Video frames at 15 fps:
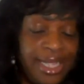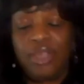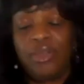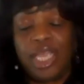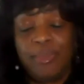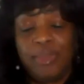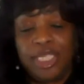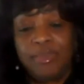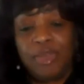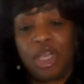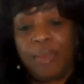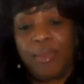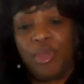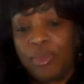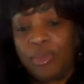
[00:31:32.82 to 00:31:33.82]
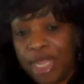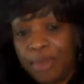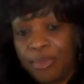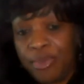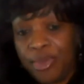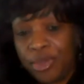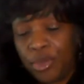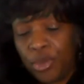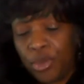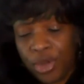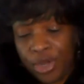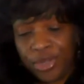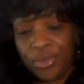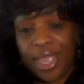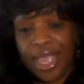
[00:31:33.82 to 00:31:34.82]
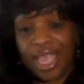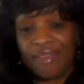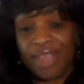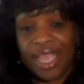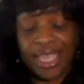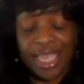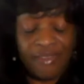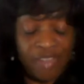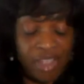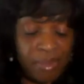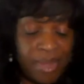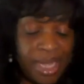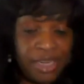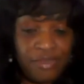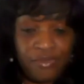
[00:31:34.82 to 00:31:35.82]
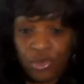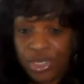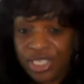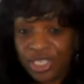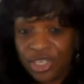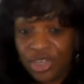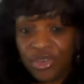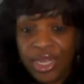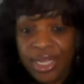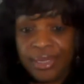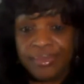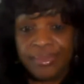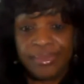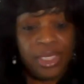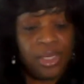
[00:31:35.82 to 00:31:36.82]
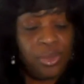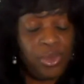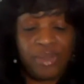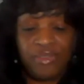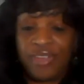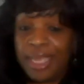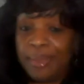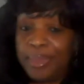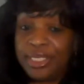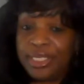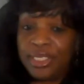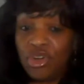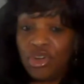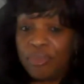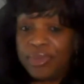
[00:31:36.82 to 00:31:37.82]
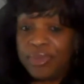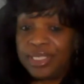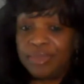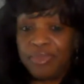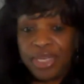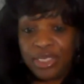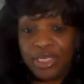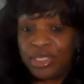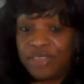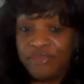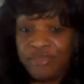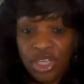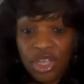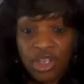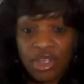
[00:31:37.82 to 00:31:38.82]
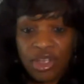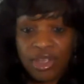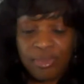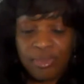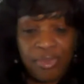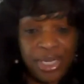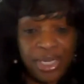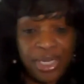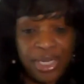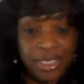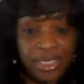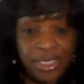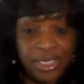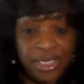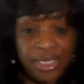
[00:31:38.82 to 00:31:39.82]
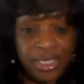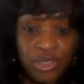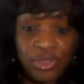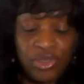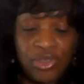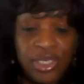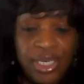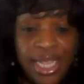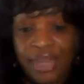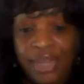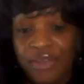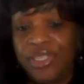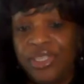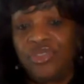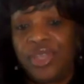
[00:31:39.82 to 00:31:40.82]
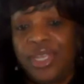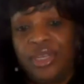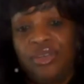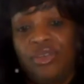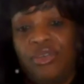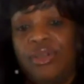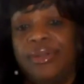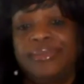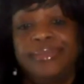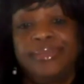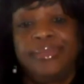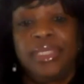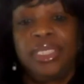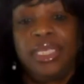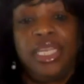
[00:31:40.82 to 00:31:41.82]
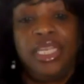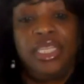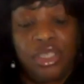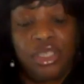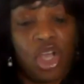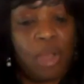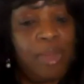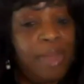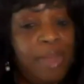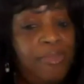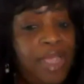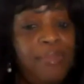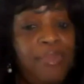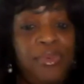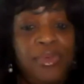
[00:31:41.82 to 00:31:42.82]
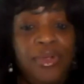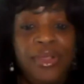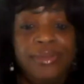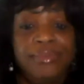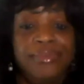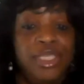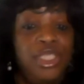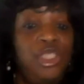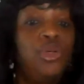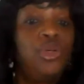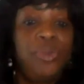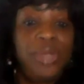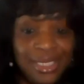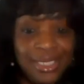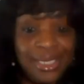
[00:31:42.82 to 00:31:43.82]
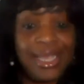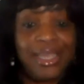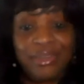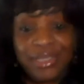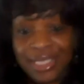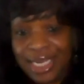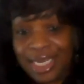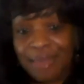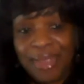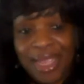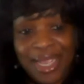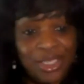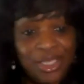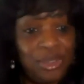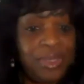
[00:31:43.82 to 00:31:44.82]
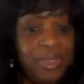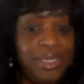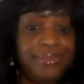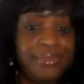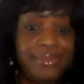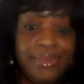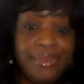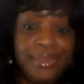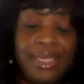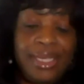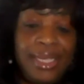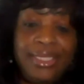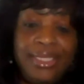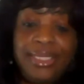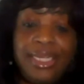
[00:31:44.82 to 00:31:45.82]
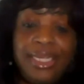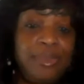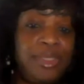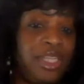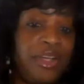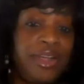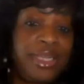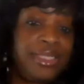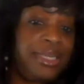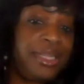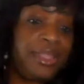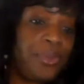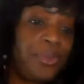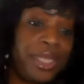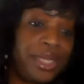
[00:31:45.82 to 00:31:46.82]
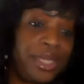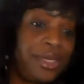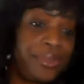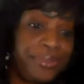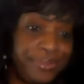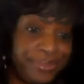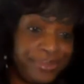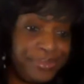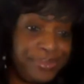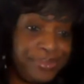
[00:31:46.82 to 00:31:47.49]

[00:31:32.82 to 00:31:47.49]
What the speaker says: He said, okay, Ms. Muhammad, what paperwork you have? I gave him my divorce decree, writ of habeas corpus, pictures of John, pictures of our children, and the restraining order. He took all my paperwork. 2 weeks later, sent it back to me. He said, I'm sorry, there's nothing we can do.